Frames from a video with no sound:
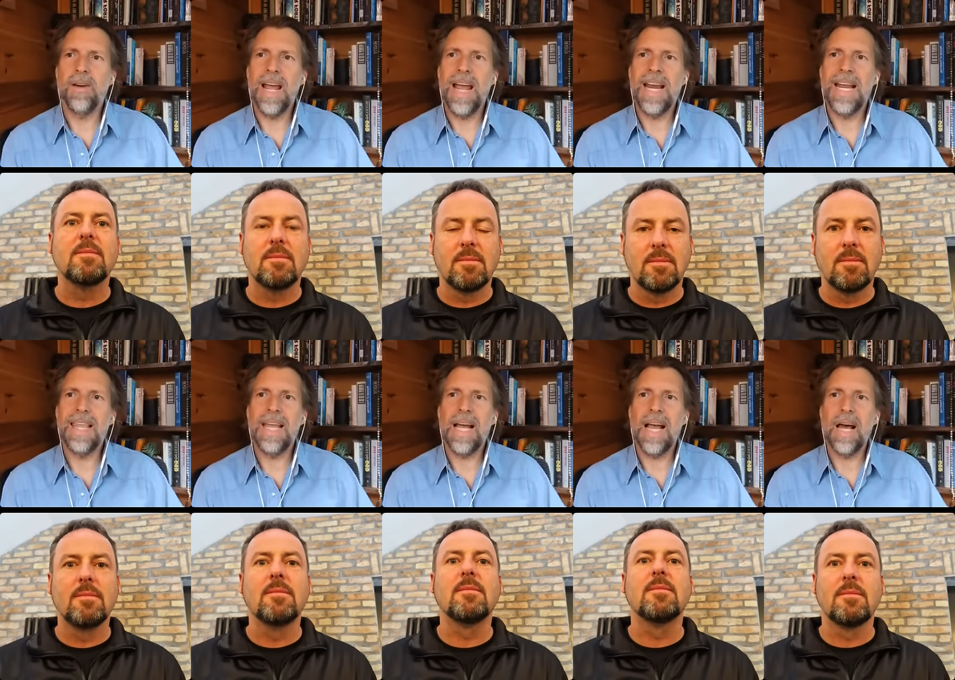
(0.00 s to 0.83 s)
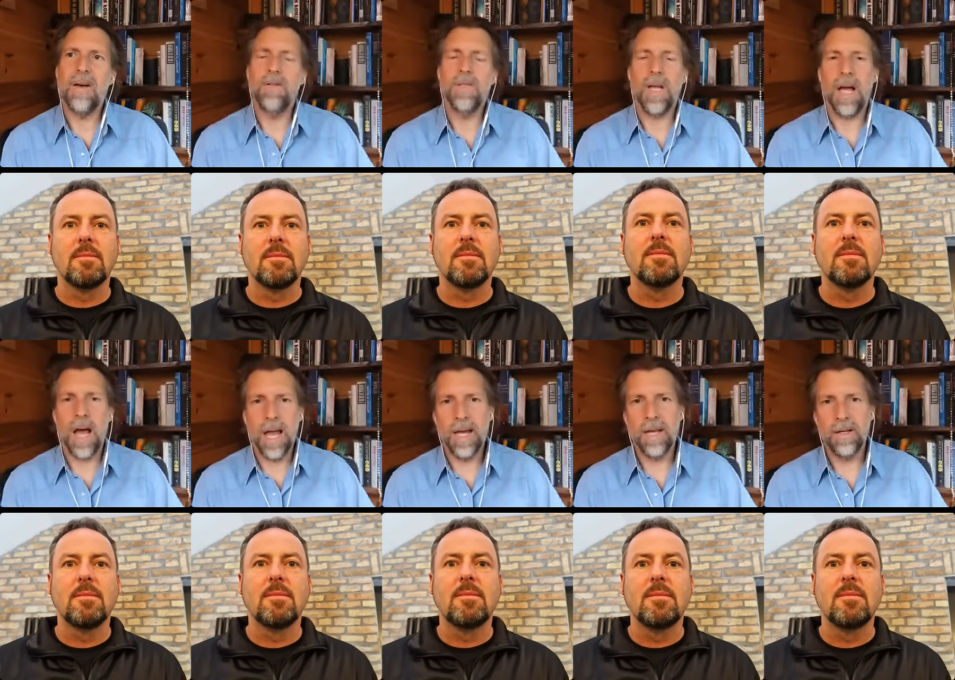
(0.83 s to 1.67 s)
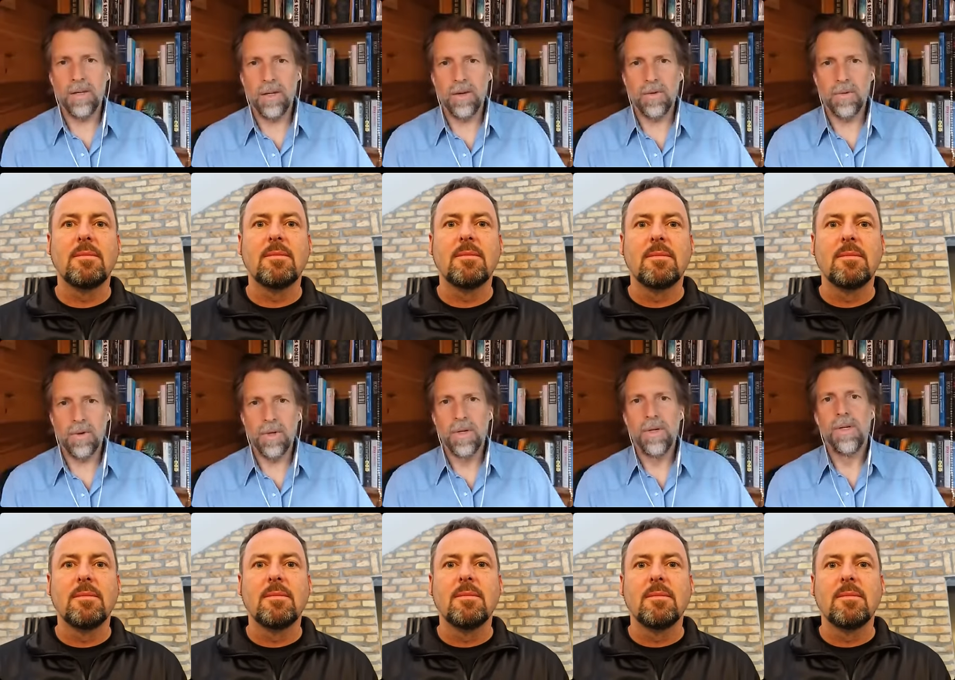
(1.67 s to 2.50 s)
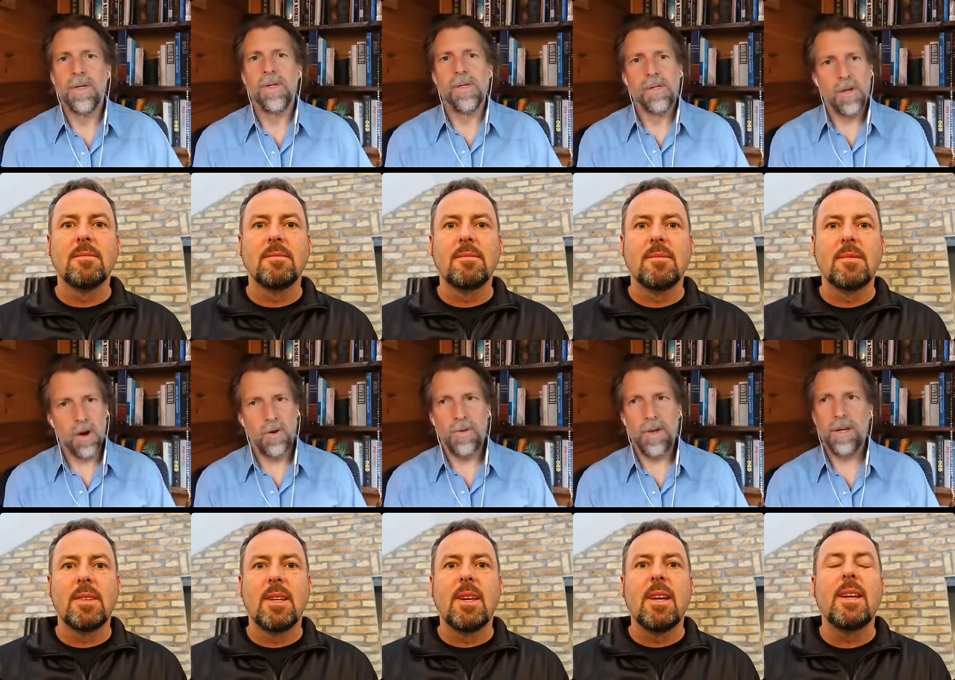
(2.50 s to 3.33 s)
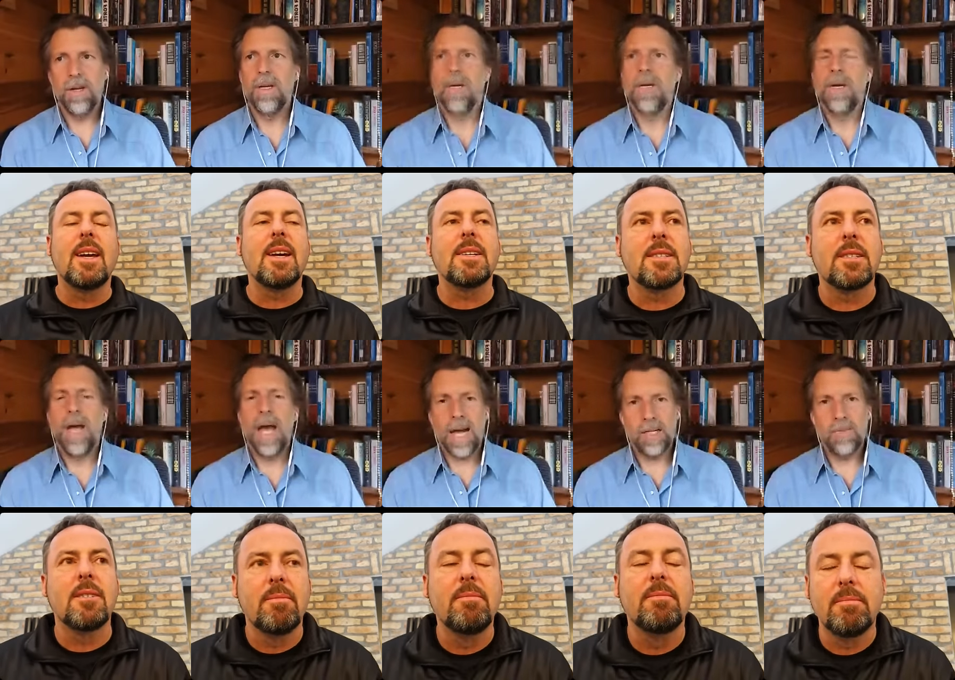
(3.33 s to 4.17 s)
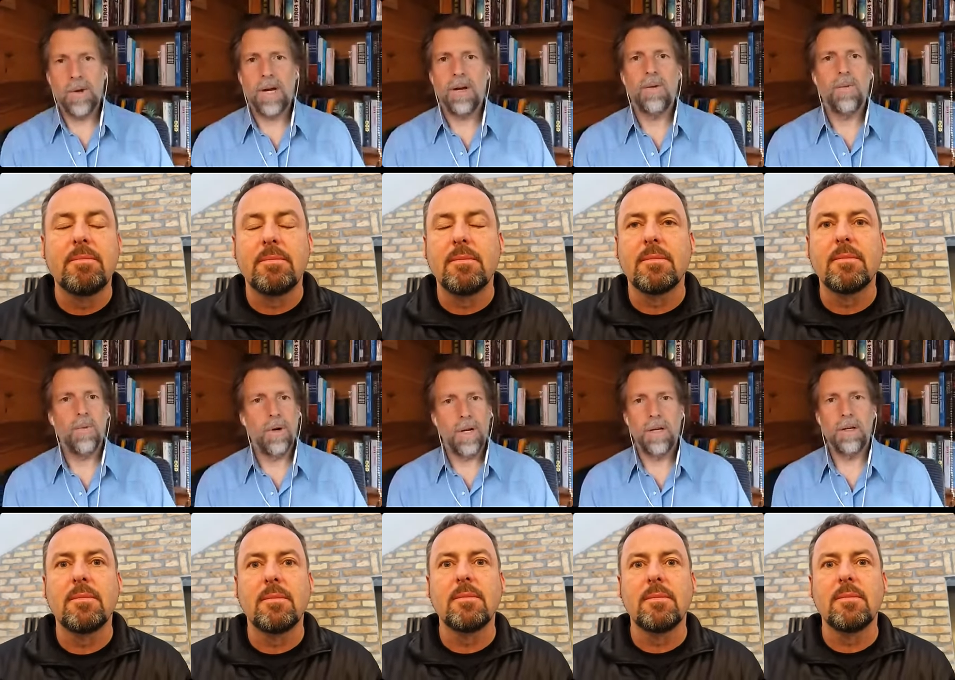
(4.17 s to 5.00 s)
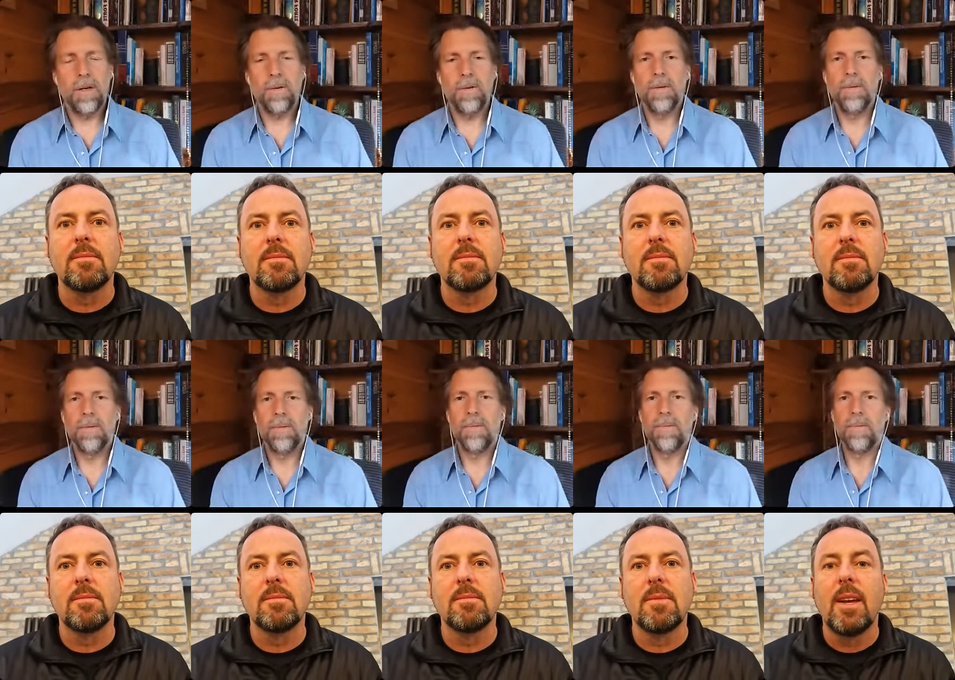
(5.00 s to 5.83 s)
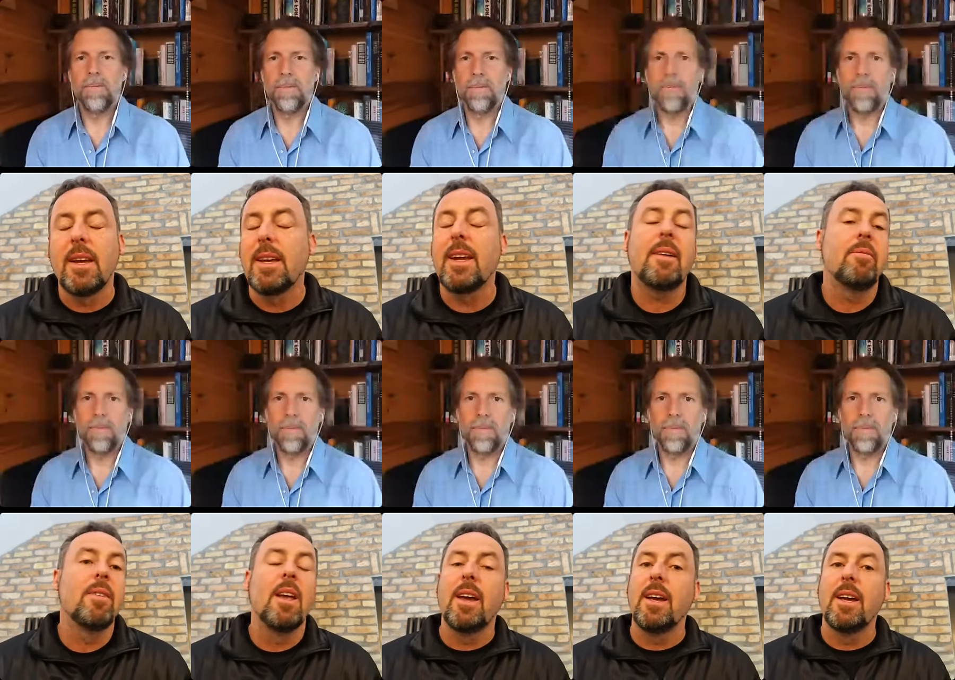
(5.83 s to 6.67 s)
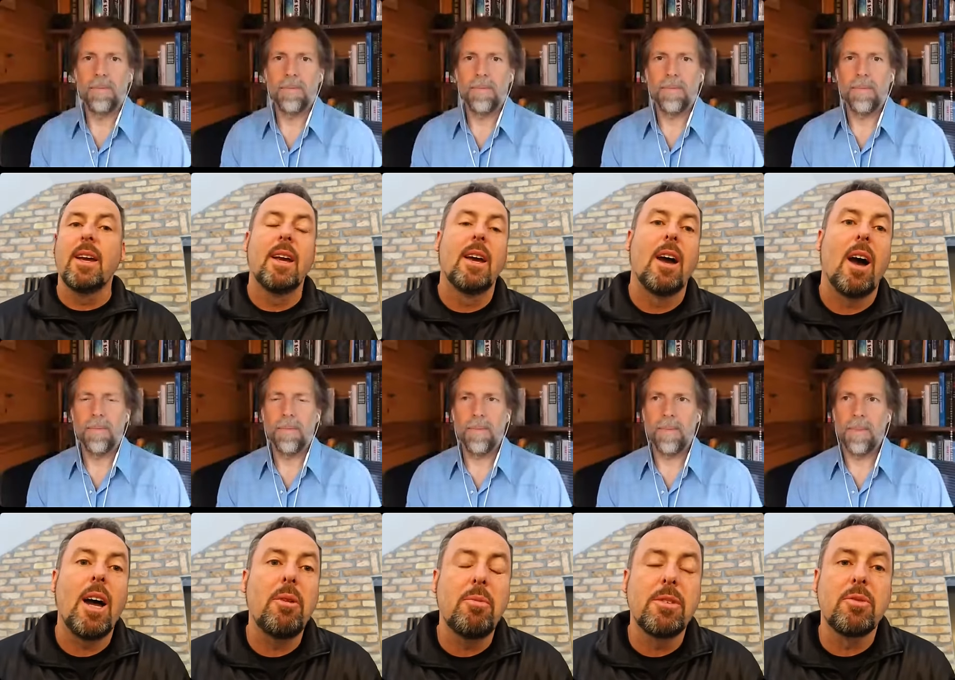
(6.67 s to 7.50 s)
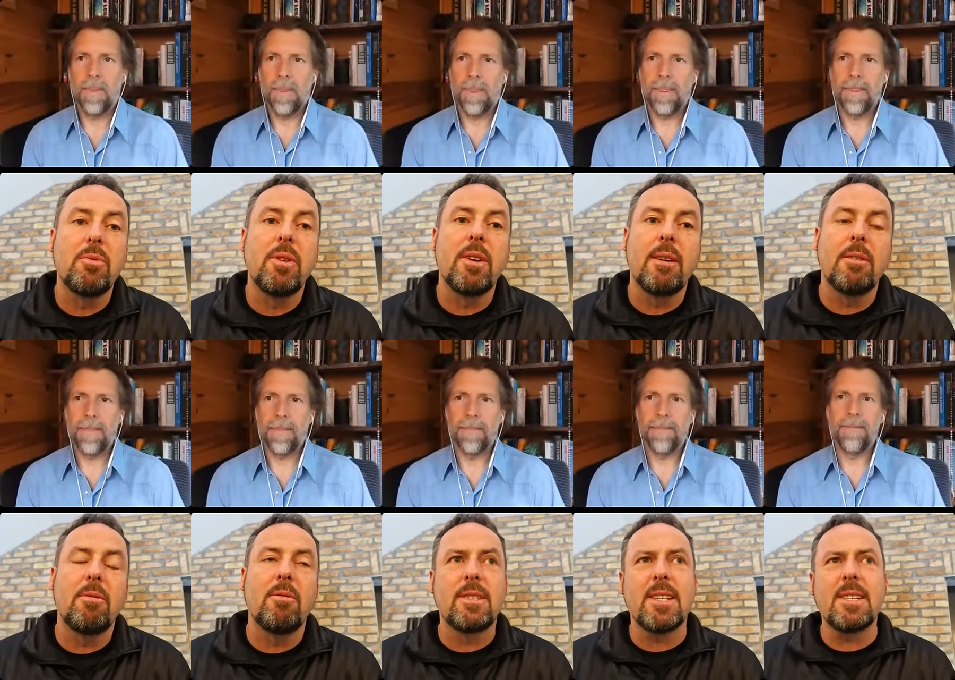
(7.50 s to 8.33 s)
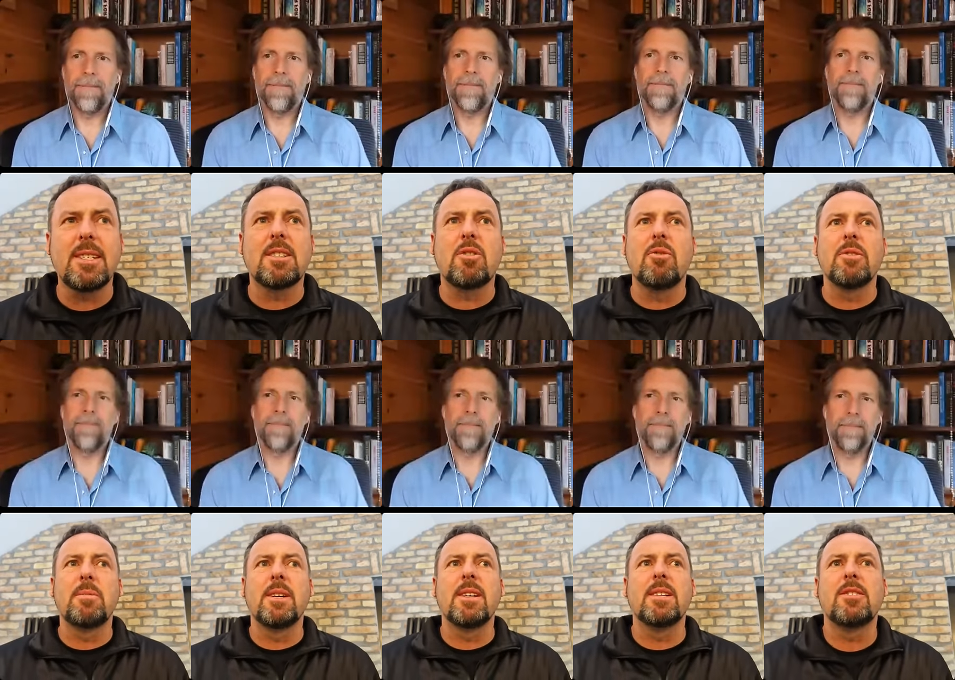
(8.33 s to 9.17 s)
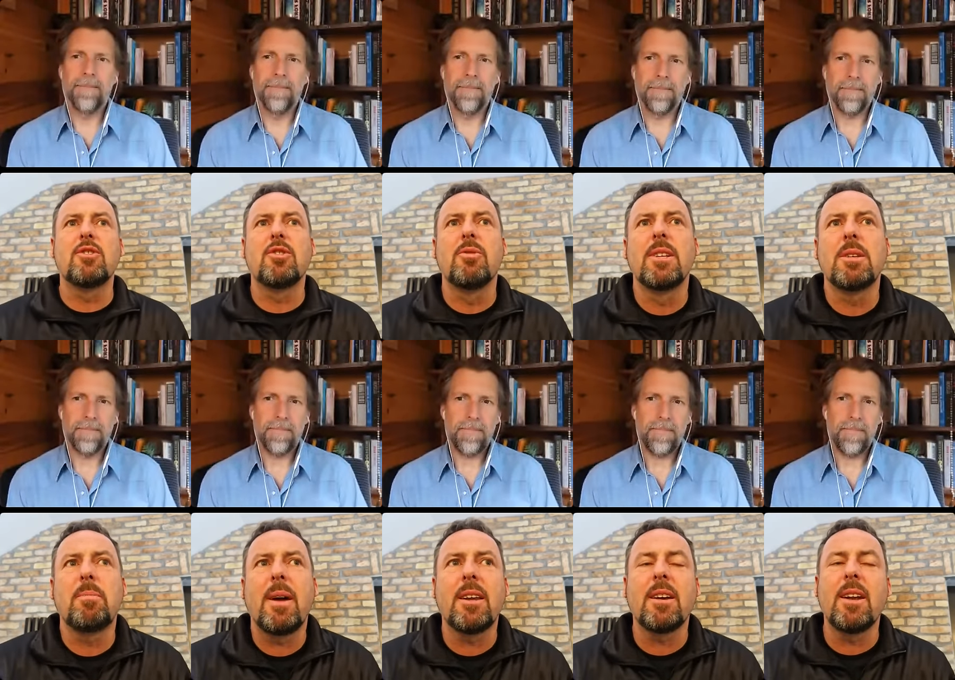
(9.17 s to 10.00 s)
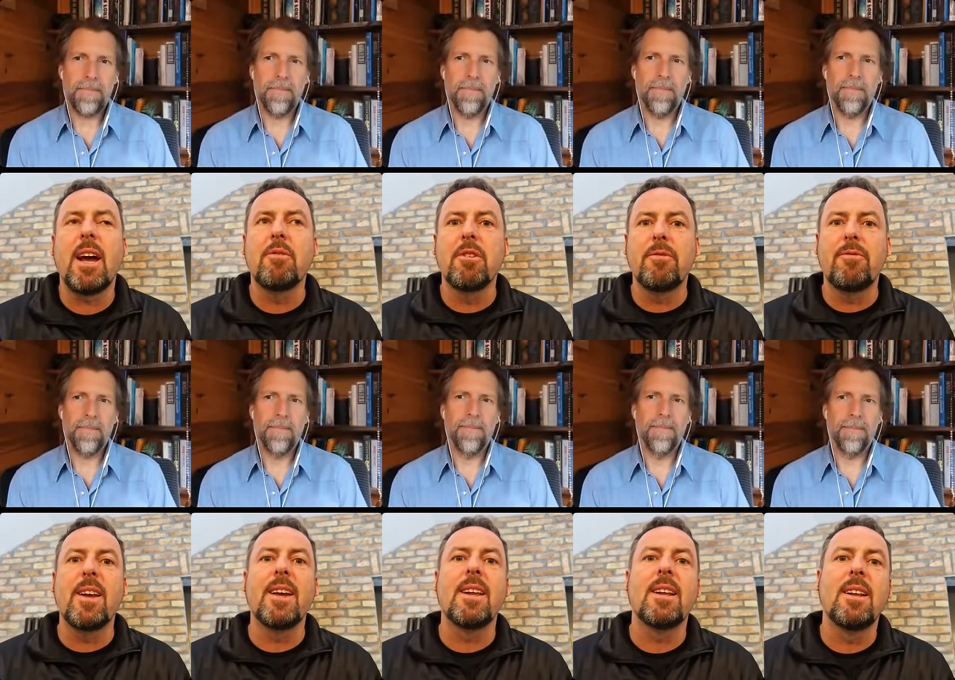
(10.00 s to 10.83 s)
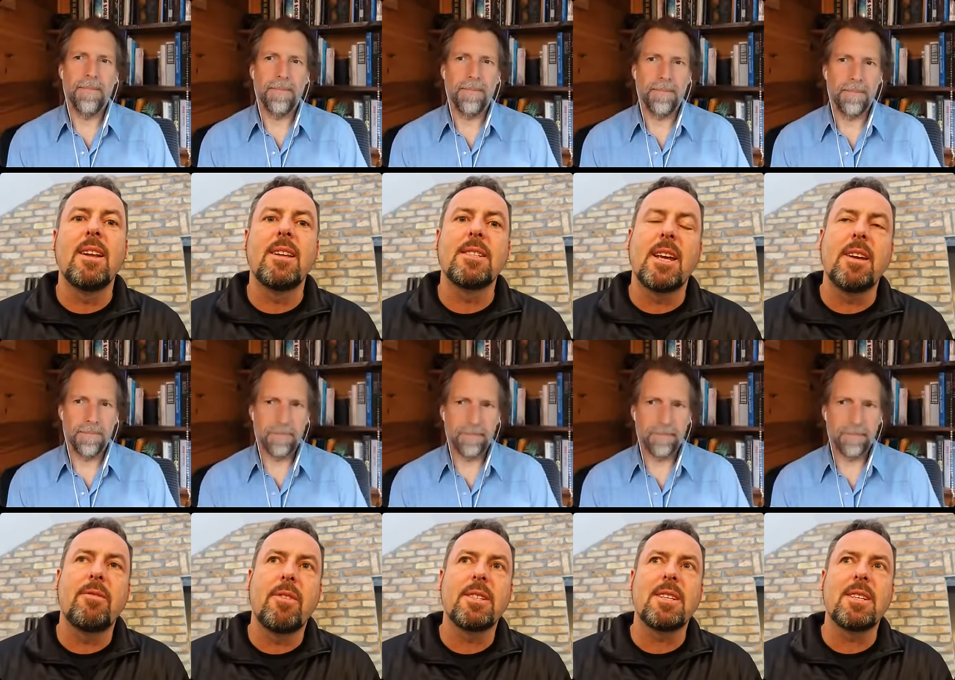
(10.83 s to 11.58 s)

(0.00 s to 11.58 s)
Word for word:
Speaker 1: there anything else I can do? COVID, yes. Asthma, what do you do?
Speaker 2: Yeah, I would do it. This is going to be, Julie, depending on how you feel. Say, for